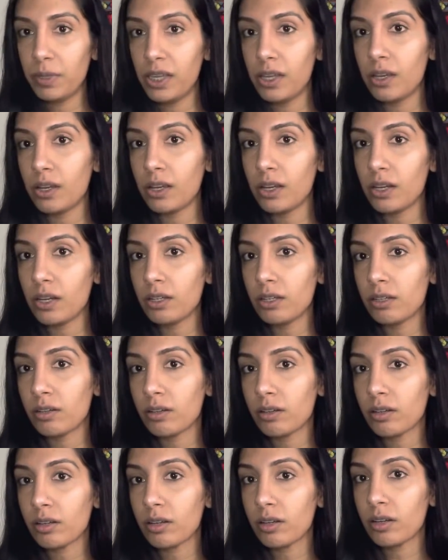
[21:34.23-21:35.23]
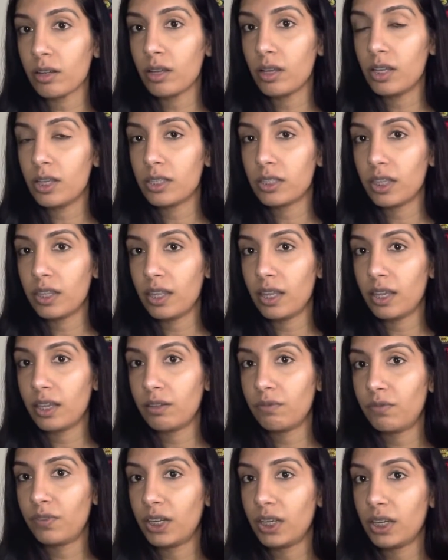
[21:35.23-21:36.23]
here See the
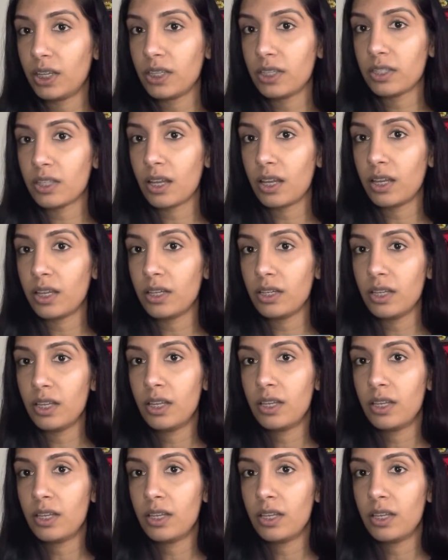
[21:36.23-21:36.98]
infinity sign?